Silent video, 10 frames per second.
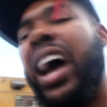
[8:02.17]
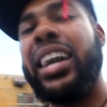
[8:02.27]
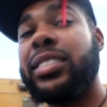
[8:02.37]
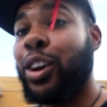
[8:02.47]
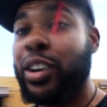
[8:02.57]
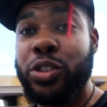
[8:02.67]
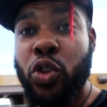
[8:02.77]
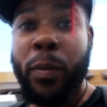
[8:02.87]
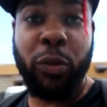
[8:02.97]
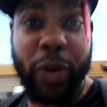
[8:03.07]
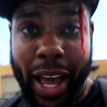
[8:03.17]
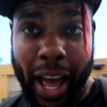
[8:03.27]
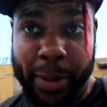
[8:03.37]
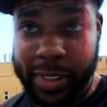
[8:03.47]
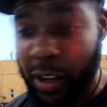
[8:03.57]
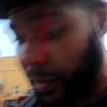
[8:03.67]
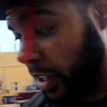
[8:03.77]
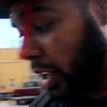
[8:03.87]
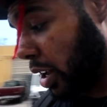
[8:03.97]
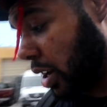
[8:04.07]
I started doing my rehab stuff
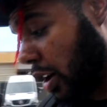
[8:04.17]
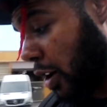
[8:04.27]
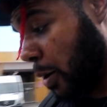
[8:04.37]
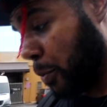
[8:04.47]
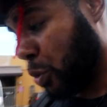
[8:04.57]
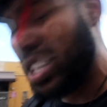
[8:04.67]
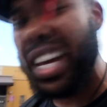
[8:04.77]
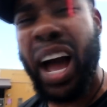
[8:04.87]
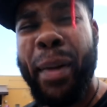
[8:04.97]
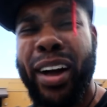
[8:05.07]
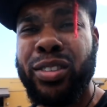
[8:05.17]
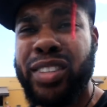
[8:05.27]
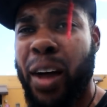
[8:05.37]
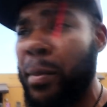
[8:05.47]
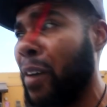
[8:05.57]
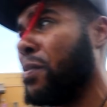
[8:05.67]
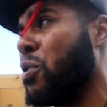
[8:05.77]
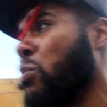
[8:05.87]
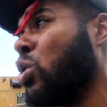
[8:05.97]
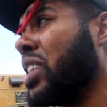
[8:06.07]
again. Really got back on top of my
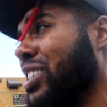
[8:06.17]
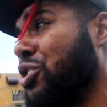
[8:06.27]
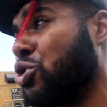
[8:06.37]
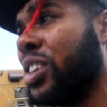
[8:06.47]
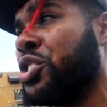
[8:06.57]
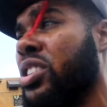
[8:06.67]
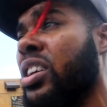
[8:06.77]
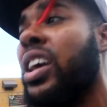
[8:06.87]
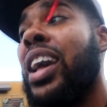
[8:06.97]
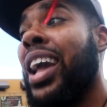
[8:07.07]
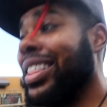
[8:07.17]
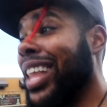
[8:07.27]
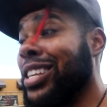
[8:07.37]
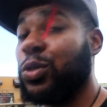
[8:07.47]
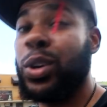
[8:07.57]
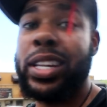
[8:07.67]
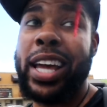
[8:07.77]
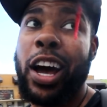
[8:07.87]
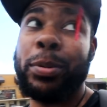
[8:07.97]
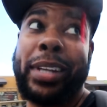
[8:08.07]
foam rolling and stretching, and that's really
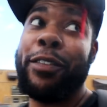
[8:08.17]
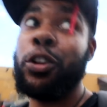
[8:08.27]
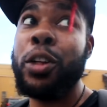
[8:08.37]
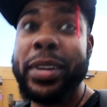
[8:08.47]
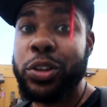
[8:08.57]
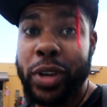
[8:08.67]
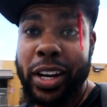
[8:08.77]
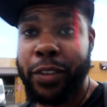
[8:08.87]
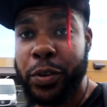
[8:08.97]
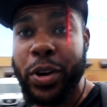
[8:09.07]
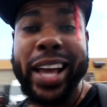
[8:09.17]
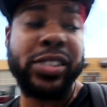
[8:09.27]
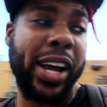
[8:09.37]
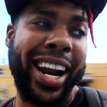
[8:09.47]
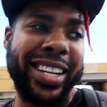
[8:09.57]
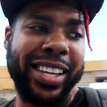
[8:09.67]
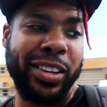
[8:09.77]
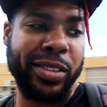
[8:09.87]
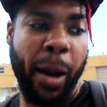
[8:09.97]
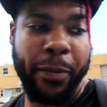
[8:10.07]
helped. And I've only been doing it a few days, so I gotta stay
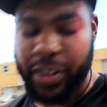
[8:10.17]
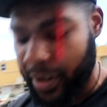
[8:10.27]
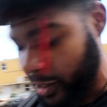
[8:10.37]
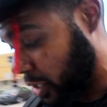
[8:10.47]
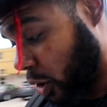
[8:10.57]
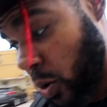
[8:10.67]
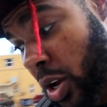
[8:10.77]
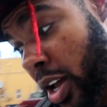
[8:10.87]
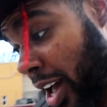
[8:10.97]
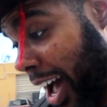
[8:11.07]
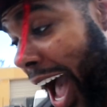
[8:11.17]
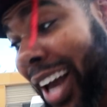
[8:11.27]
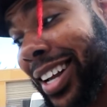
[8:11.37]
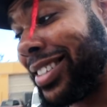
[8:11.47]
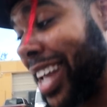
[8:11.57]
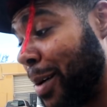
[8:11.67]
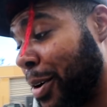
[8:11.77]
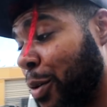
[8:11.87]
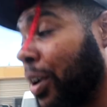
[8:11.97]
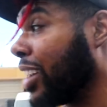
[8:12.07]
on top of it. So I had a damn
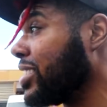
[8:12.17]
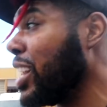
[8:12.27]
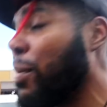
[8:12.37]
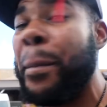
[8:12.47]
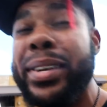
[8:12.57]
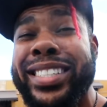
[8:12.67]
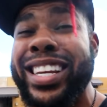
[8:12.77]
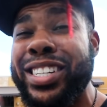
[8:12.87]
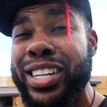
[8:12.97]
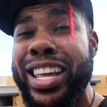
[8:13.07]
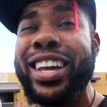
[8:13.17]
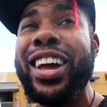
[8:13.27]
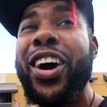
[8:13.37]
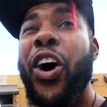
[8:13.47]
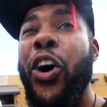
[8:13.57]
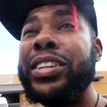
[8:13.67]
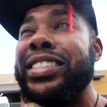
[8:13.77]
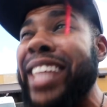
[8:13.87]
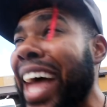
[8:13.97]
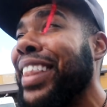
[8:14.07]
good workout today. My positioning on
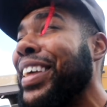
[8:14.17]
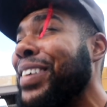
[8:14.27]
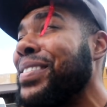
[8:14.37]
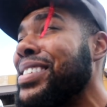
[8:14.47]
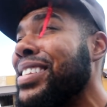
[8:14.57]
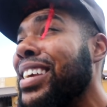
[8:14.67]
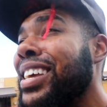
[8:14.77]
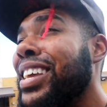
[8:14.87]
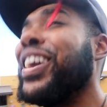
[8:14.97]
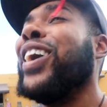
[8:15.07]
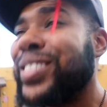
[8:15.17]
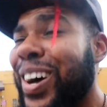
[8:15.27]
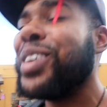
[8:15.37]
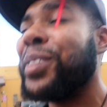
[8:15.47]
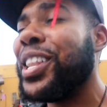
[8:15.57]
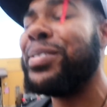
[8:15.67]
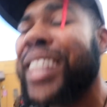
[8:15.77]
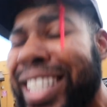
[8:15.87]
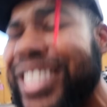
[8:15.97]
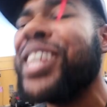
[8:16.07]
deadlifts, y'all saw them clips,
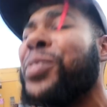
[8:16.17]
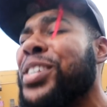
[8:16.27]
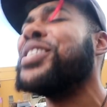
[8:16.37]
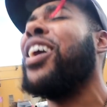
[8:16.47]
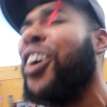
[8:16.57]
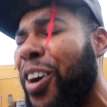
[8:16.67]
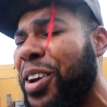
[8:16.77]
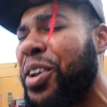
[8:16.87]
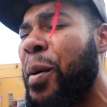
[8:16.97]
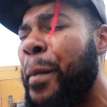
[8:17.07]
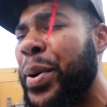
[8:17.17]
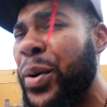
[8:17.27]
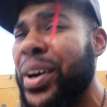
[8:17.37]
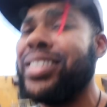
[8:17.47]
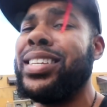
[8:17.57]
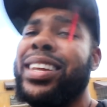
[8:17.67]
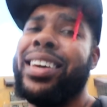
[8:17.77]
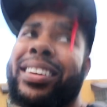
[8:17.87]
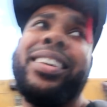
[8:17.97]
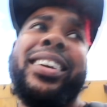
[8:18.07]
that shit was on point
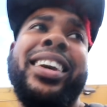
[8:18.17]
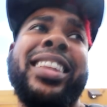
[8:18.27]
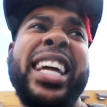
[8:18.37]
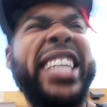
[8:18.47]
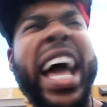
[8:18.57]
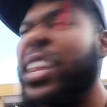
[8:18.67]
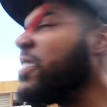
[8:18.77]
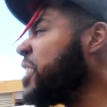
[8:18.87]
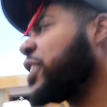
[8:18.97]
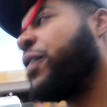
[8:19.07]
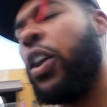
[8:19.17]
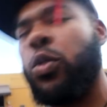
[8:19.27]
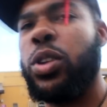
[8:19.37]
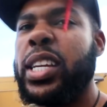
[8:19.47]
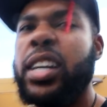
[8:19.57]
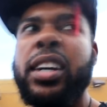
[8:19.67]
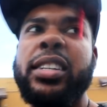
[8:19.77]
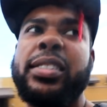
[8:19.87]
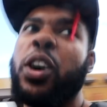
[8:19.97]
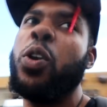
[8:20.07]
today. Like deadlifts just felt really
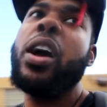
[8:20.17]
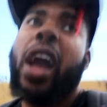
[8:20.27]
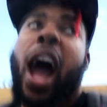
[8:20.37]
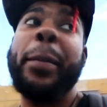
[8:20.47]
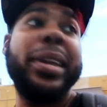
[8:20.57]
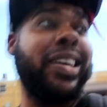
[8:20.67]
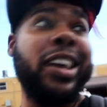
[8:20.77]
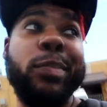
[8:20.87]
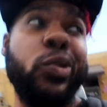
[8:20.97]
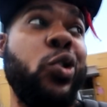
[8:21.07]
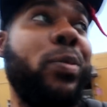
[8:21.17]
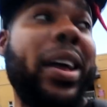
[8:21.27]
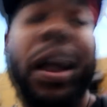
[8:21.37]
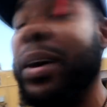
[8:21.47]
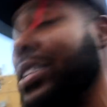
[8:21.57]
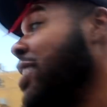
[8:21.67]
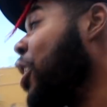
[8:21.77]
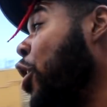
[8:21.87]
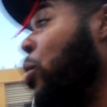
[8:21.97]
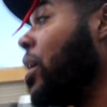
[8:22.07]
good, so I'm in a good mood, man. I'm about to
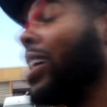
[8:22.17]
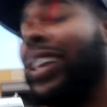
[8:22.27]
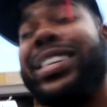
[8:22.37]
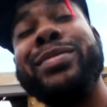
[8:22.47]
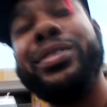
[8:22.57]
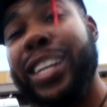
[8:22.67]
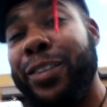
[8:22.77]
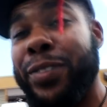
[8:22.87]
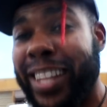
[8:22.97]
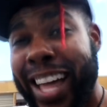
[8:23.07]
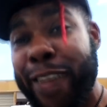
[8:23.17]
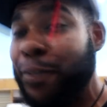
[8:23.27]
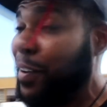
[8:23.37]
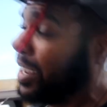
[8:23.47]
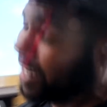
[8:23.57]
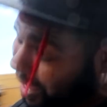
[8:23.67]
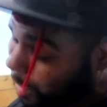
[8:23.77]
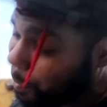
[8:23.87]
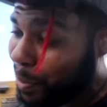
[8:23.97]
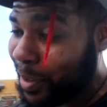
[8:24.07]
go get some Chick-fil-A, fuck it
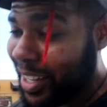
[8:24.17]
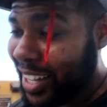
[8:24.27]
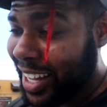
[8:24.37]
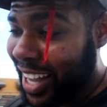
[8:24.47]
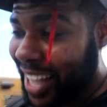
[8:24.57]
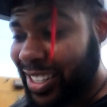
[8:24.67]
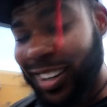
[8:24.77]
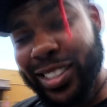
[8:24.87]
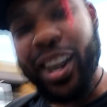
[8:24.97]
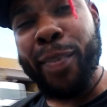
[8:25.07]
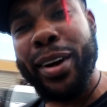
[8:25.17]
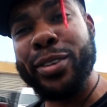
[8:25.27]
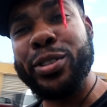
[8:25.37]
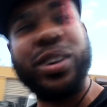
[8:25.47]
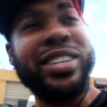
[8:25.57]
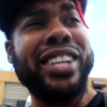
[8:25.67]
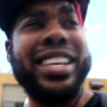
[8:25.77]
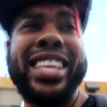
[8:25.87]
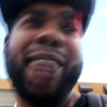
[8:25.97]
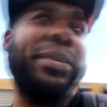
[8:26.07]
up, and talk to y'all about nutrition,
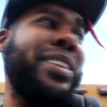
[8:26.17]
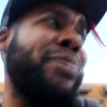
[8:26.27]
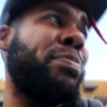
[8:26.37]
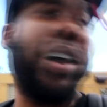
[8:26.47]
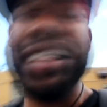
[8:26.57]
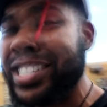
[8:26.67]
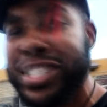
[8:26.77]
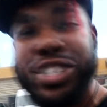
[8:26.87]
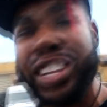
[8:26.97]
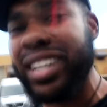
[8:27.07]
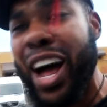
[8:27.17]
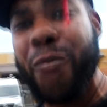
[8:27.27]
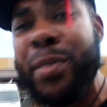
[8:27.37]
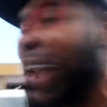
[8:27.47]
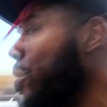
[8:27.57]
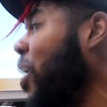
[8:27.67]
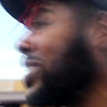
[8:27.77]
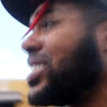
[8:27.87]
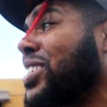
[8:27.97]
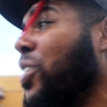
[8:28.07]
and then I'm gonna probably just chill out, man,
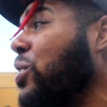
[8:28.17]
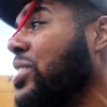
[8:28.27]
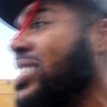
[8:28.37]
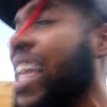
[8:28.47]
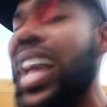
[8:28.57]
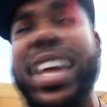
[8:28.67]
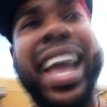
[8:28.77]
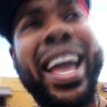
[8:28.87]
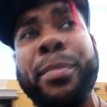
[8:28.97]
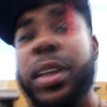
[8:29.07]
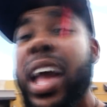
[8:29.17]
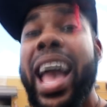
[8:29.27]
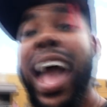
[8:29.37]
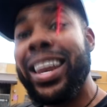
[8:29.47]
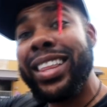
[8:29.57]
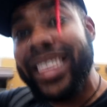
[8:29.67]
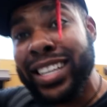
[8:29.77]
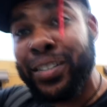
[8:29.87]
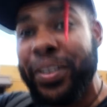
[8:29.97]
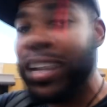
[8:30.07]
watch this Golden State game, edit
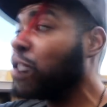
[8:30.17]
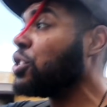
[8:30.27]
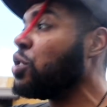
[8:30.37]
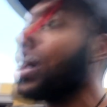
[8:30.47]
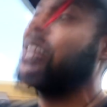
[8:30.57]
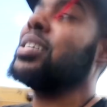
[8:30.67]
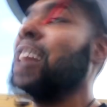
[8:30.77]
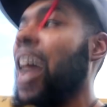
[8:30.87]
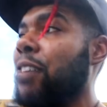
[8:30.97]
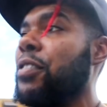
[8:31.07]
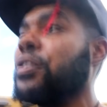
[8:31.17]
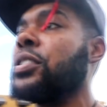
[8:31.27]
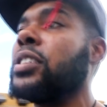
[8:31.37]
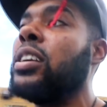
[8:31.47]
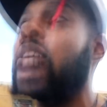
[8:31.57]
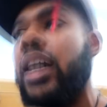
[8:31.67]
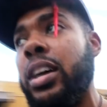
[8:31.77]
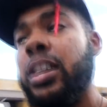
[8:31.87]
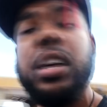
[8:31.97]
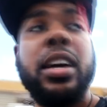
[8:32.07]
this video so you guys can have it for
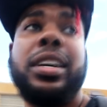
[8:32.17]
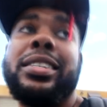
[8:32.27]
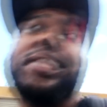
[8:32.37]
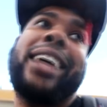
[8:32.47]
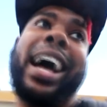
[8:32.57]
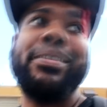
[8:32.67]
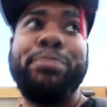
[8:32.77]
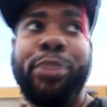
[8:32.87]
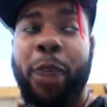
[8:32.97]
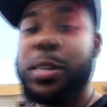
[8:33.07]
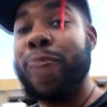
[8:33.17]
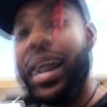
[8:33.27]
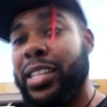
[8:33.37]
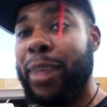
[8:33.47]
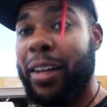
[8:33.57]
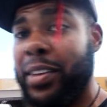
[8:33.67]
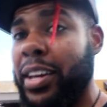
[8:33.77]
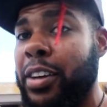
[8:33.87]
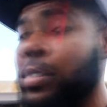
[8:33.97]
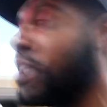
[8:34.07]
Sunday, because I promised back-to-back
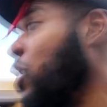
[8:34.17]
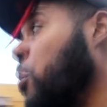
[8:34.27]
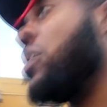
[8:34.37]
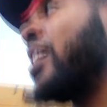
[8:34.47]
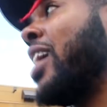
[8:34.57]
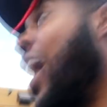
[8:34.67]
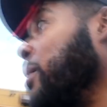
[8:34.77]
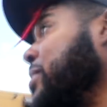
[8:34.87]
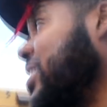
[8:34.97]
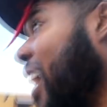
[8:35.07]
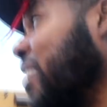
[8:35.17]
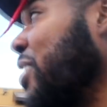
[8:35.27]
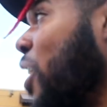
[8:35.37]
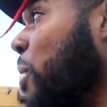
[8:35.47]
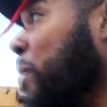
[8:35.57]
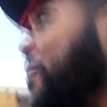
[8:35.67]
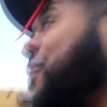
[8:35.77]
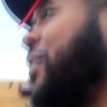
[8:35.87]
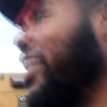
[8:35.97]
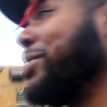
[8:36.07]
videos. So I'm just, I
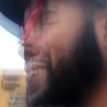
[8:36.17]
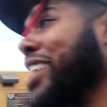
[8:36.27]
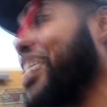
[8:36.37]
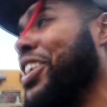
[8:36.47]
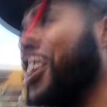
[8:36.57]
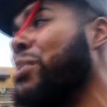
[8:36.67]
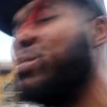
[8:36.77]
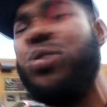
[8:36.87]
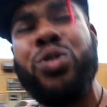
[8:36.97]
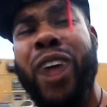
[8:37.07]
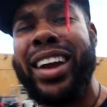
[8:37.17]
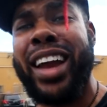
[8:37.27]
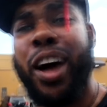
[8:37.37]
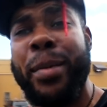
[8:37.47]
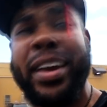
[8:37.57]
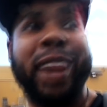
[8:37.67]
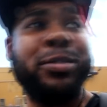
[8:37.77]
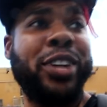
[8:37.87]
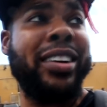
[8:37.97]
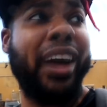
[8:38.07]
don't know, I'm just in a good mood right now, man.
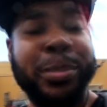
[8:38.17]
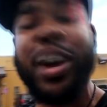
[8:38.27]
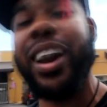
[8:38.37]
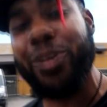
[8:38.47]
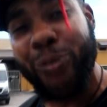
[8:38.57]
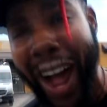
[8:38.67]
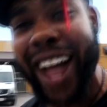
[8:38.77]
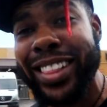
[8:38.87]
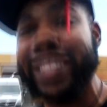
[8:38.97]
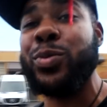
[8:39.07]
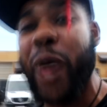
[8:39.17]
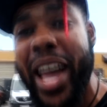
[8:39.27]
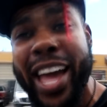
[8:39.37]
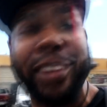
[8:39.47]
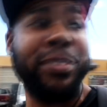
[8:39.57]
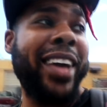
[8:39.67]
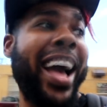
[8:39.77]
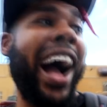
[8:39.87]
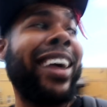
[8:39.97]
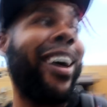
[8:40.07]
I'm trying to ride this wave.
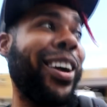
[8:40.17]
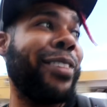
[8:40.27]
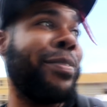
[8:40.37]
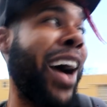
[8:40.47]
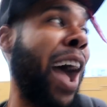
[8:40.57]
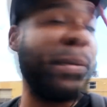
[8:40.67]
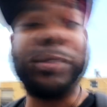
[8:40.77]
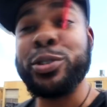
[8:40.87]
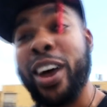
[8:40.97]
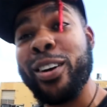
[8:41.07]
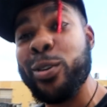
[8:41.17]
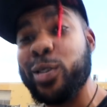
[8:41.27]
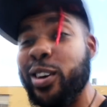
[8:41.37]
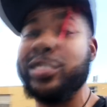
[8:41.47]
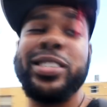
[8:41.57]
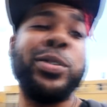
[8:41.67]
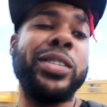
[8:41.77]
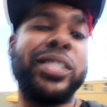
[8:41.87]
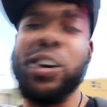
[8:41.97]
I caught a vibe and I'm trying to hold on to it.